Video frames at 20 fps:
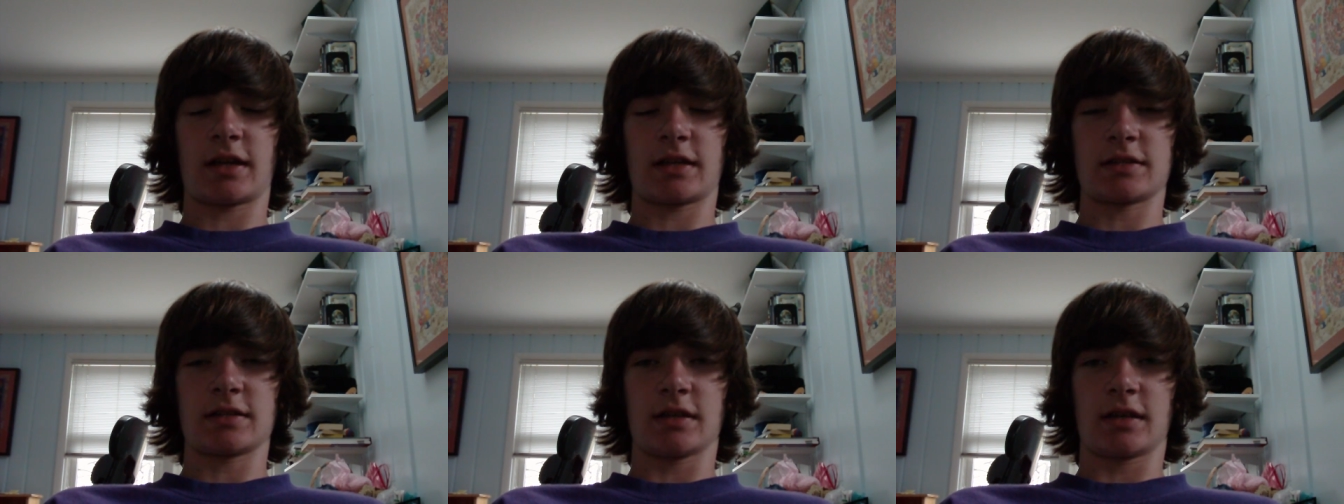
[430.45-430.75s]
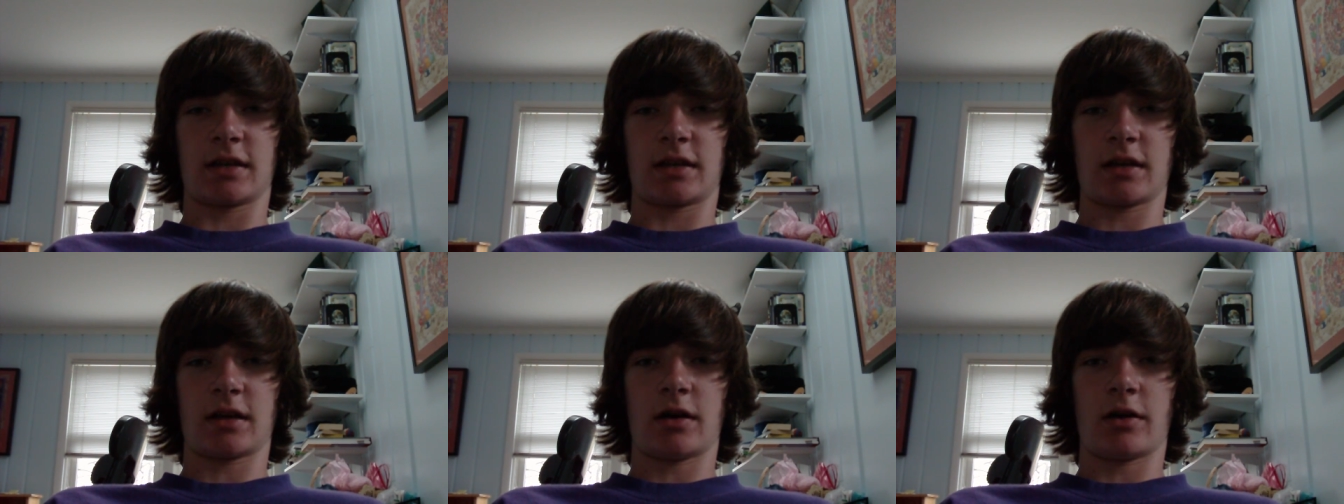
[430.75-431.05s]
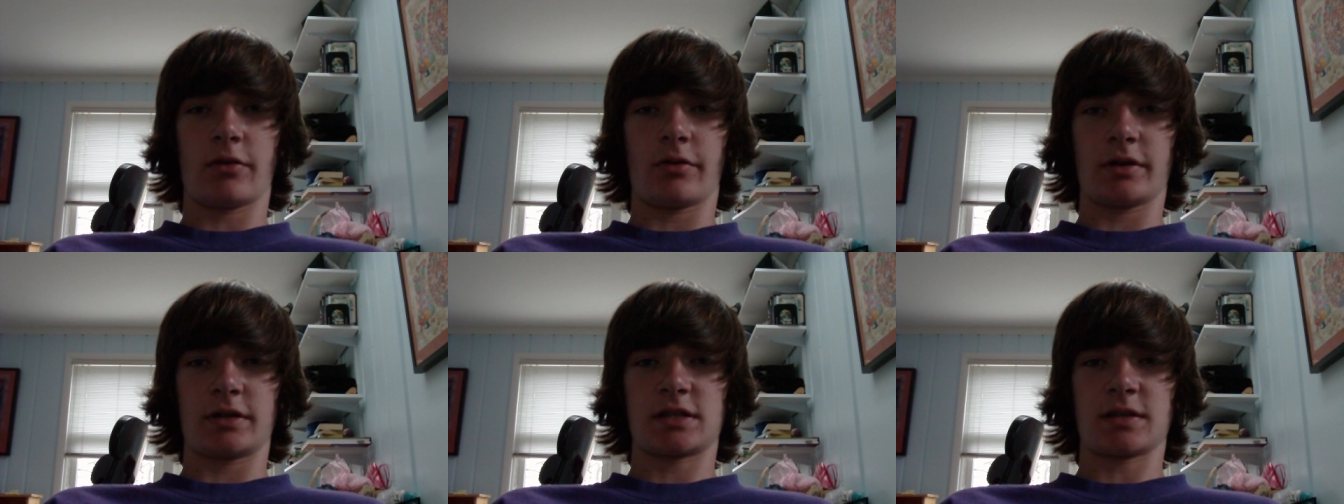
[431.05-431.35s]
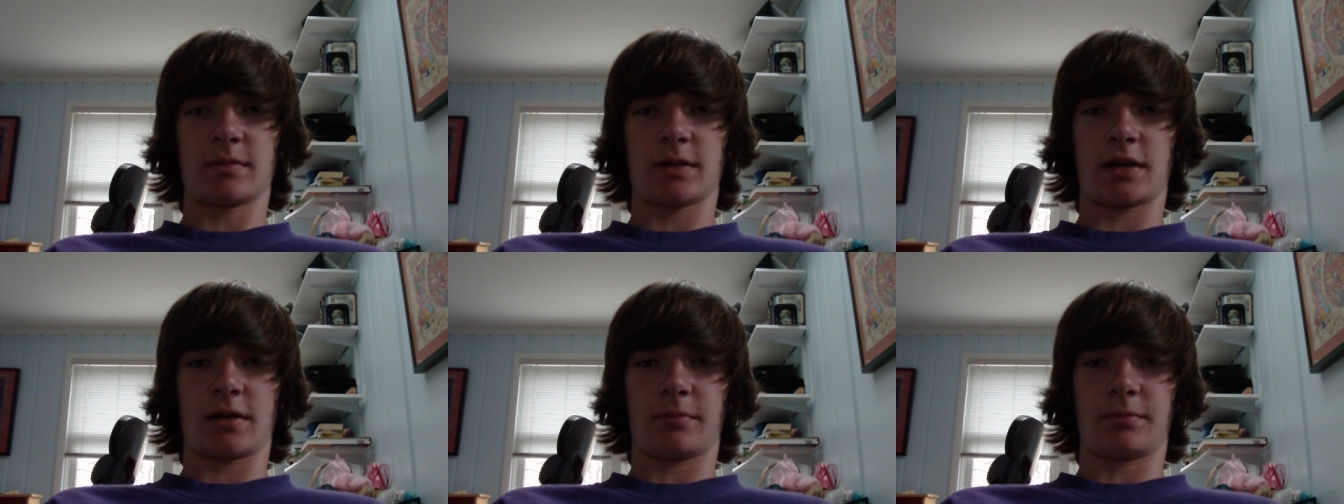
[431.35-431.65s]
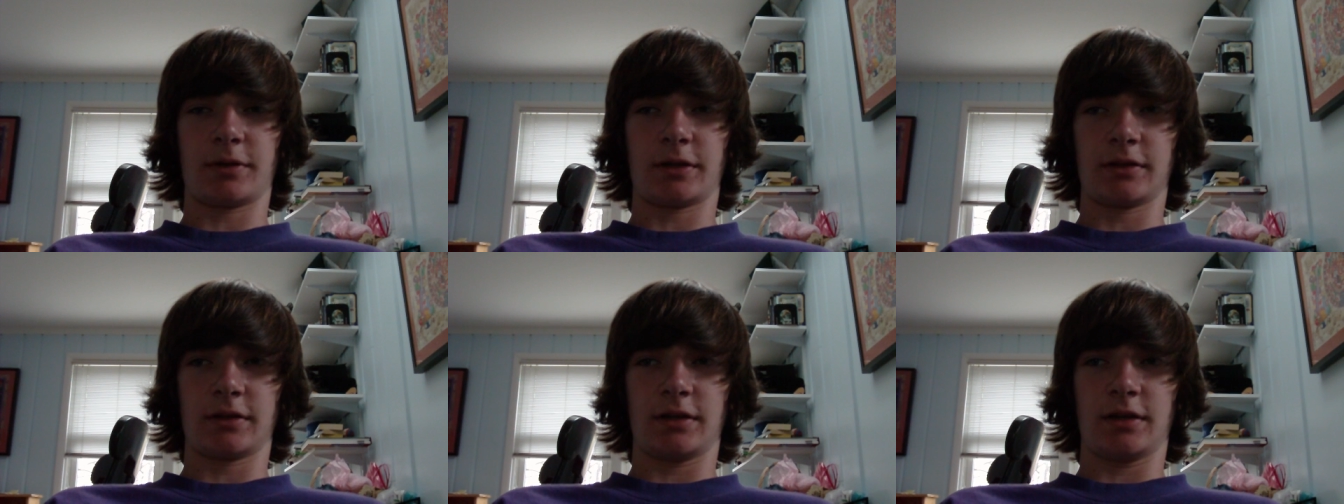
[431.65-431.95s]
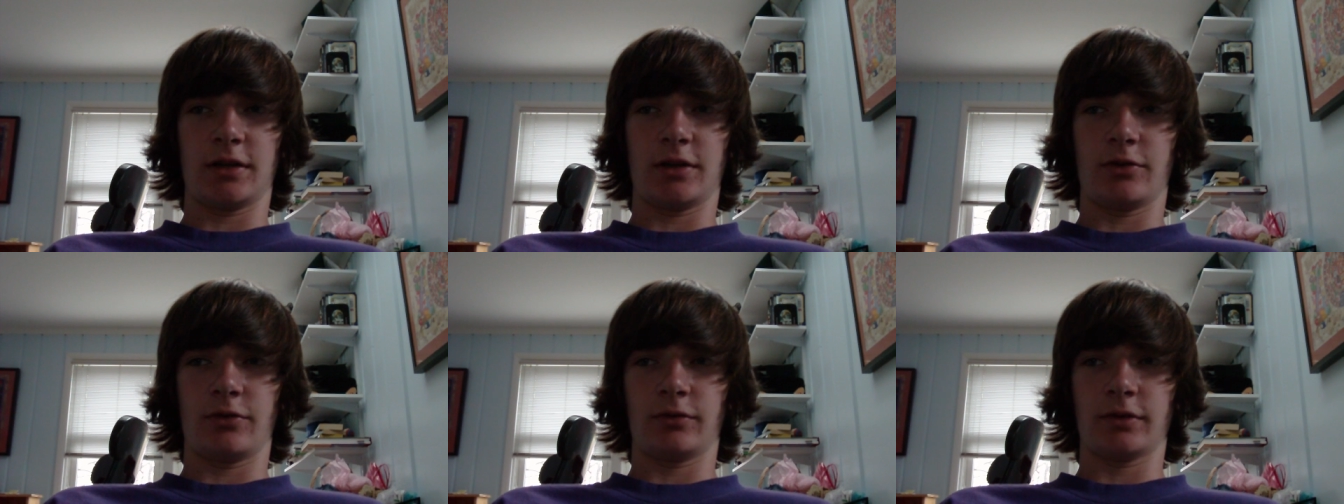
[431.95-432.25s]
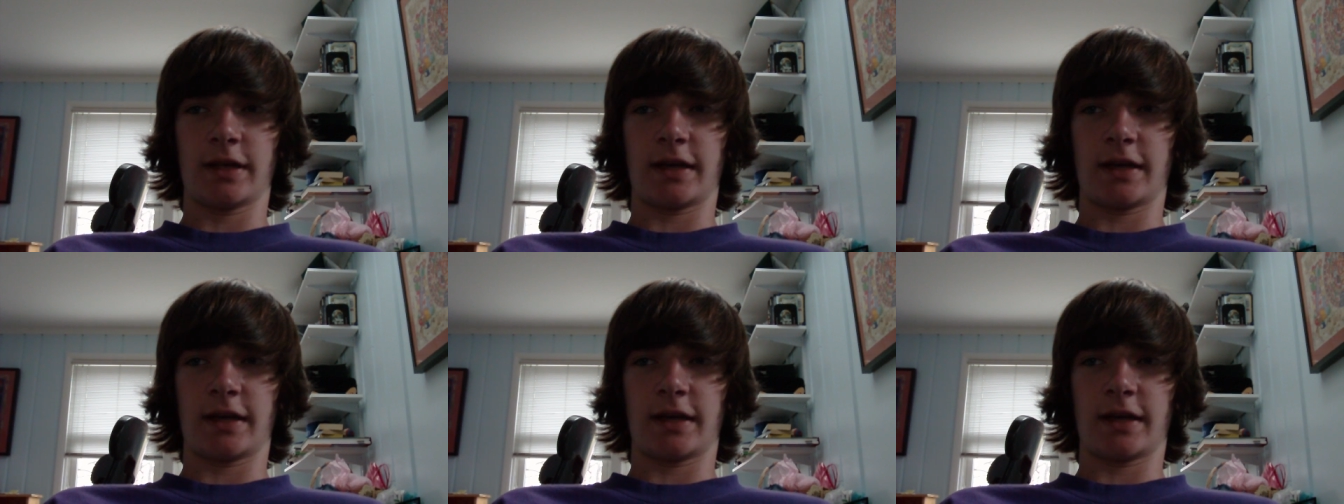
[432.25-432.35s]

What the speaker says: it's like, oh, it's something completely new.